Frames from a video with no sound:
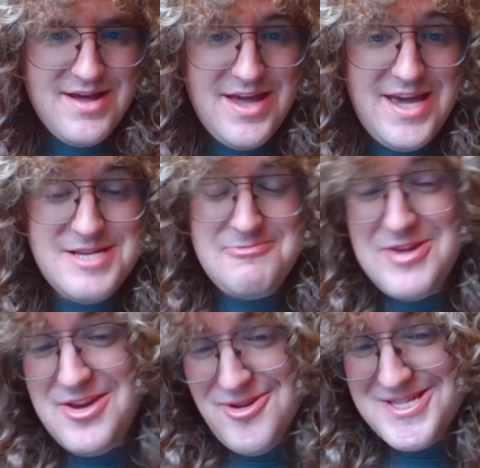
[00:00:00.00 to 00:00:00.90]
We
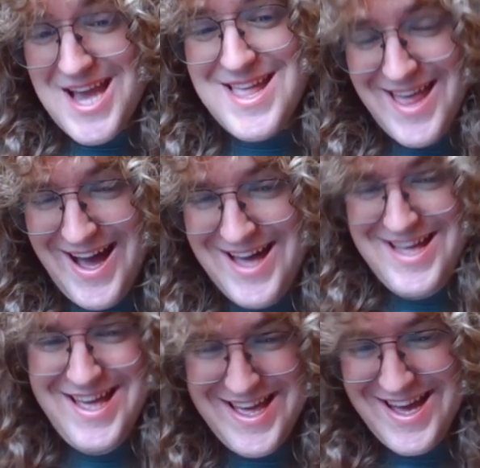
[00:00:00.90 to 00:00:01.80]
could take that.
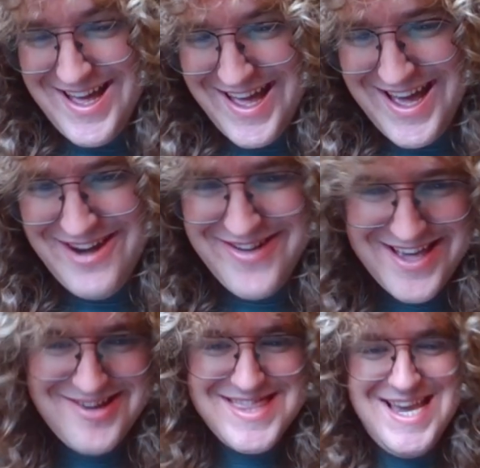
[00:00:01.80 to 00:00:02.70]
We
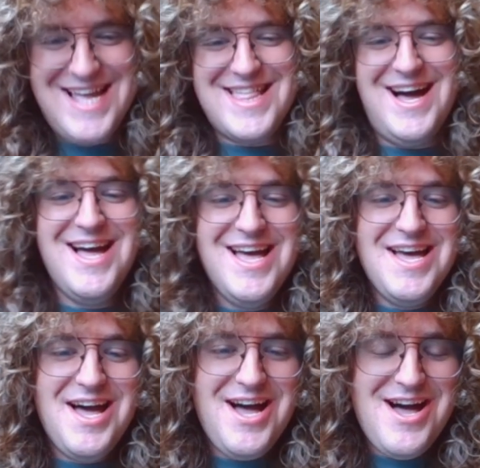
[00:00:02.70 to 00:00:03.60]
could take that.
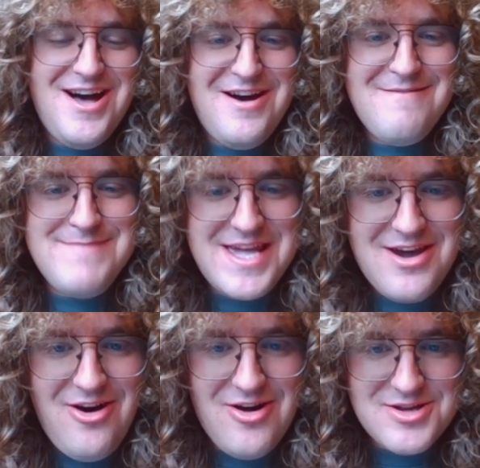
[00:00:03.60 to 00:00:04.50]

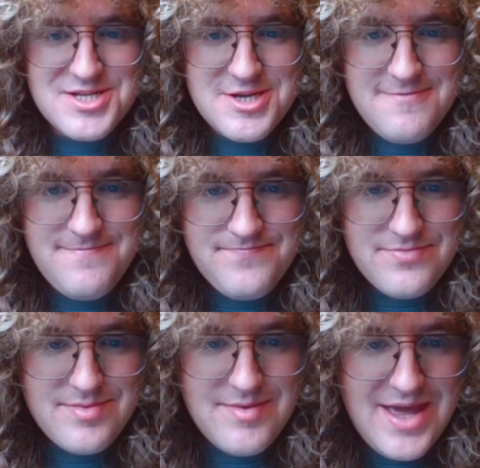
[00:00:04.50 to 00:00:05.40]
Because
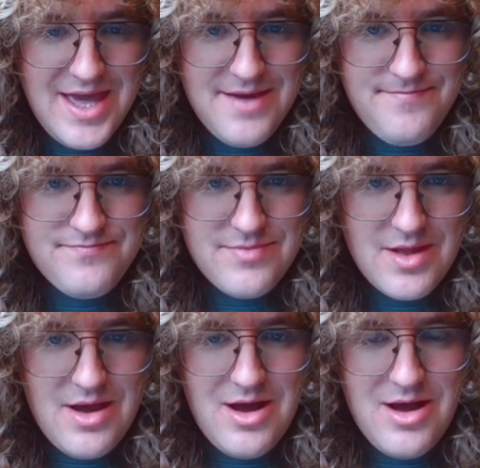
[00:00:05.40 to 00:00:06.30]

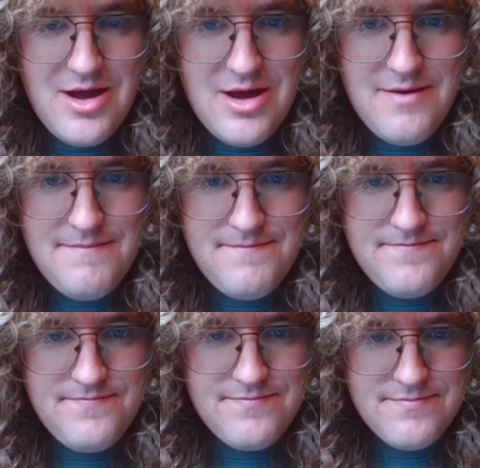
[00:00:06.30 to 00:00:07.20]

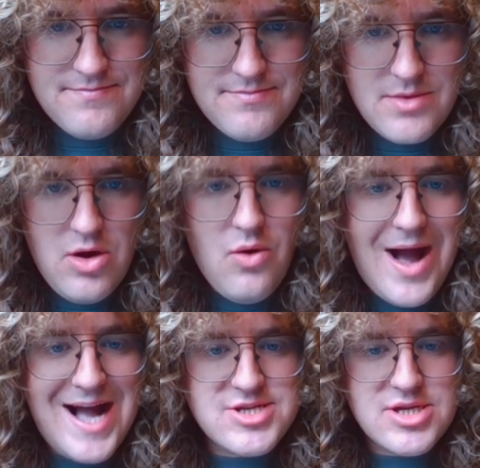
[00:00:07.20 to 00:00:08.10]
oh,
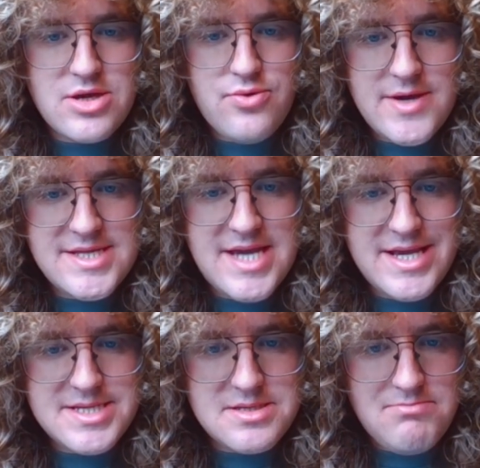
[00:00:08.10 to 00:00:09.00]
actually, queen
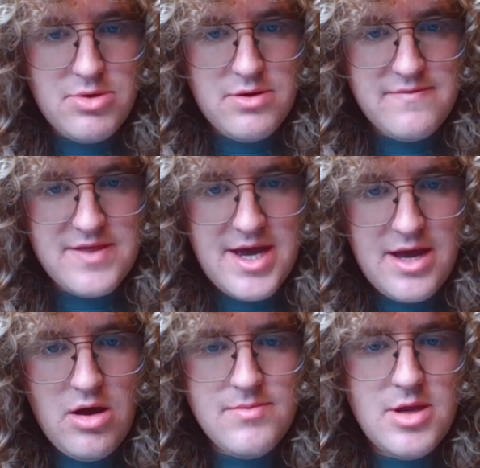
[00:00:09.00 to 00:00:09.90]
takes is a move there.
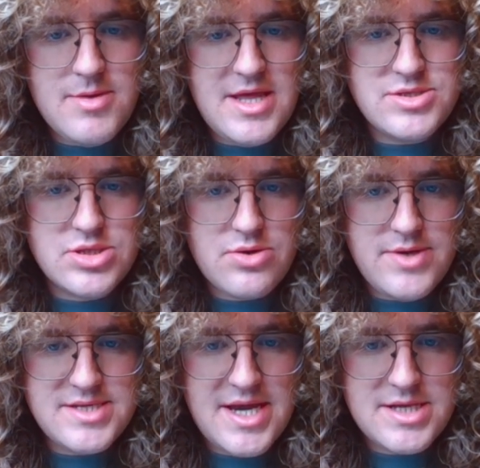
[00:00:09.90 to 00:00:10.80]
Oh no, but then just
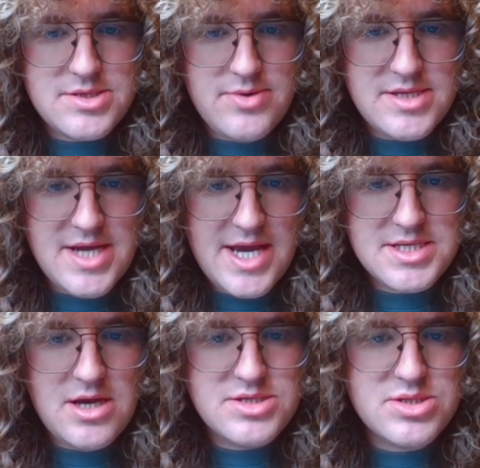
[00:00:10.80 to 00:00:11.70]
queen takes, queen takes.
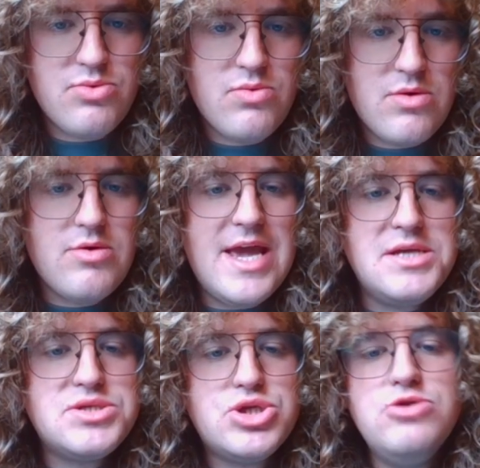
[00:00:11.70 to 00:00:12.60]
So
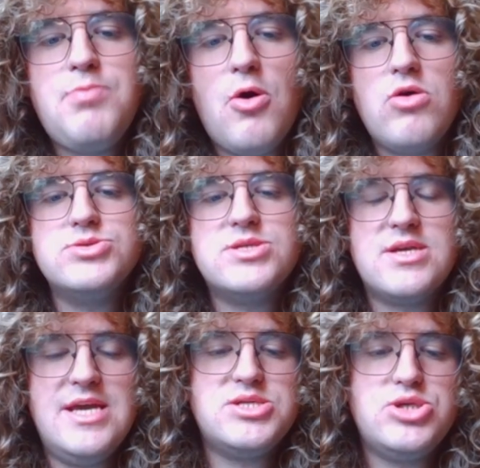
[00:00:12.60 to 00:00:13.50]
it's 2 pawns.
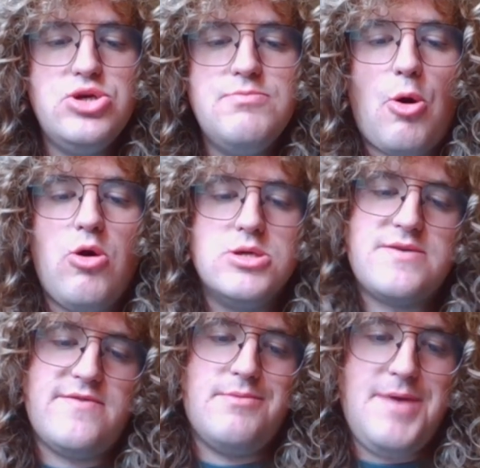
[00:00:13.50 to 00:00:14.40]
It's 2 pawns
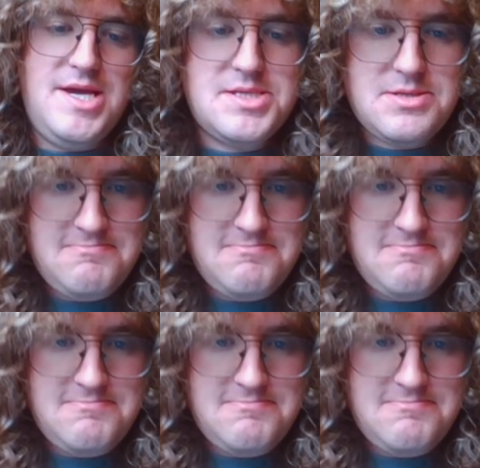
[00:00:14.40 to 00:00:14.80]
for the piece.